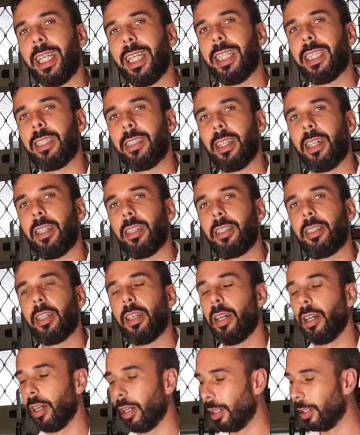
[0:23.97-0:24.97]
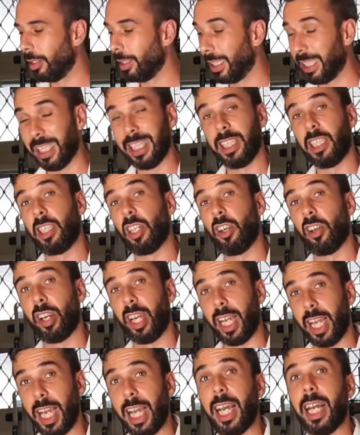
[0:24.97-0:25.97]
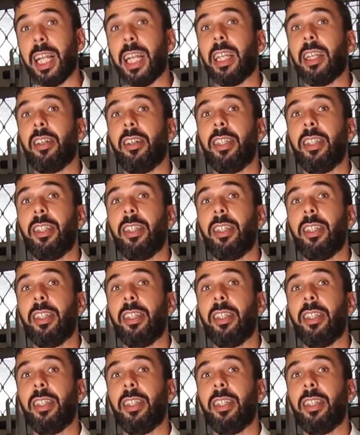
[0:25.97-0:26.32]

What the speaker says: is not a ginger ale.